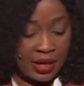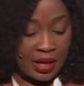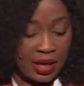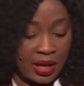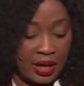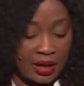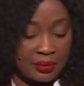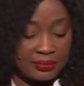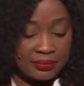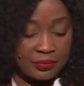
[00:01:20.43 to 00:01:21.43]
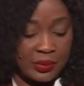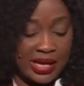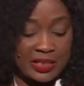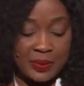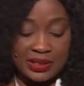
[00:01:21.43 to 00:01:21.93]
We are
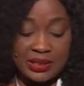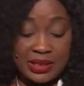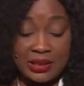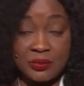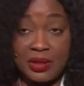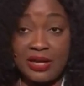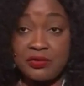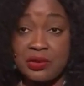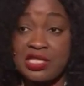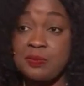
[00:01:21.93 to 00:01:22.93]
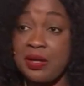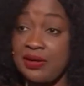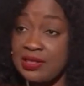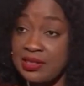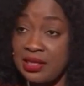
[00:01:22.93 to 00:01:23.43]
expecting that we have
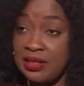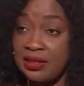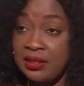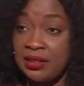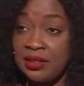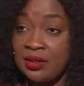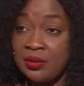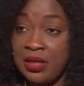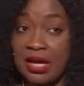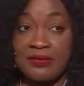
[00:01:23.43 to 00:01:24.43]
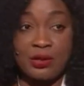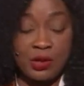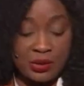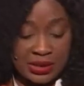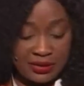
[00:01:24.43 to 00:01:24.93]
transparency, we have
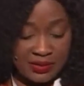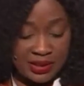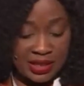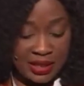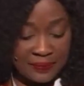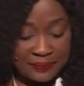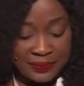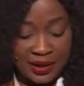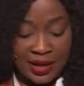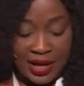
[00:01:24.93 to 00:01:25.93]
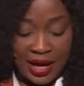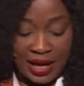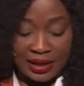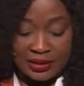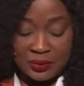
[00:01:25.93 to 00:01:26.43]
inclusivity,
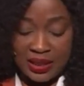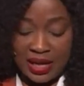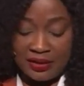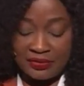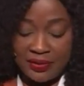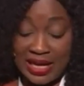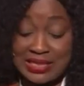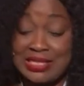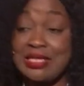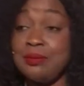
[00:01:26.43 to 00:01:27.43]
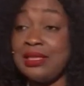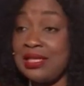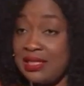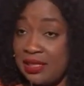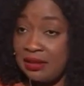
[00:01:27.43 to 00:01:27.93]
and we have
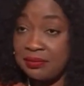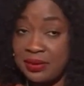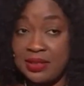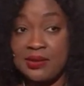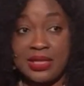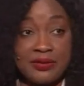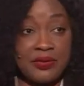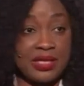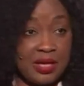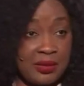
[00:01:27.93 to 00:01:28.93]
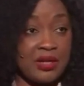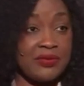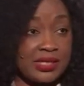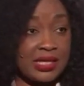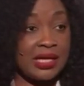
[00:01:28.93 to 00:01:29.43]
accessibility, particularly for the MRV
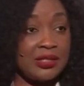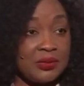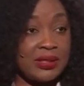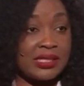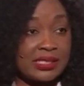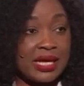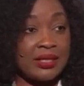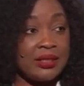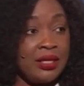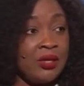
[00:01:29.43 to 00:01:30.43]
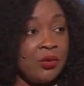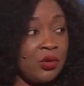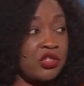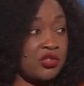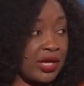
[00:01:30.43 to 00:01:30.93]
side, to understand
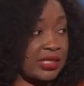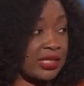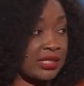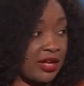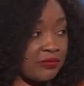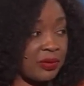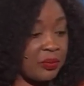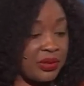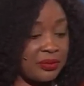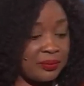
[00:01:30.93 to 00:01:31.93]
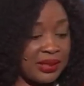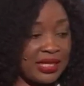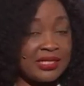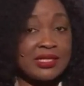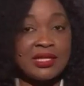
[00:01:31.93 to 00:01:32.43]
what structures have been put in
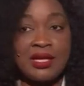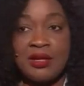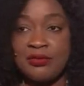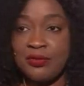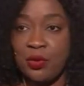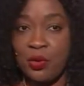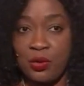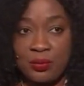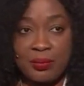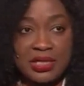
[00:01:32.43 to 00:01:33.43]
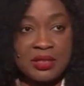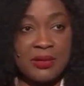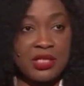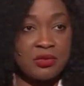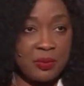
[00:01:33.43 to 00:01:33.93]
place for
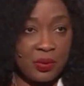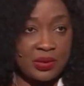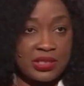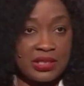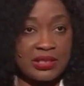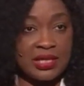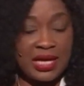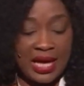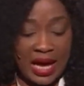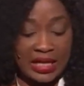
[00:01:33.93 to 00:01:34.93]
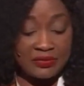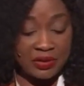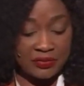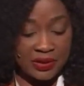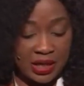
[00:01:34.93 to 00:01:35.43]
measurement, reporting, and
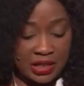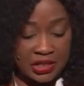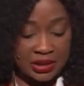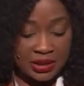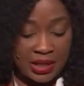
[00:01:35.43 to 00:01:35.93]
verification.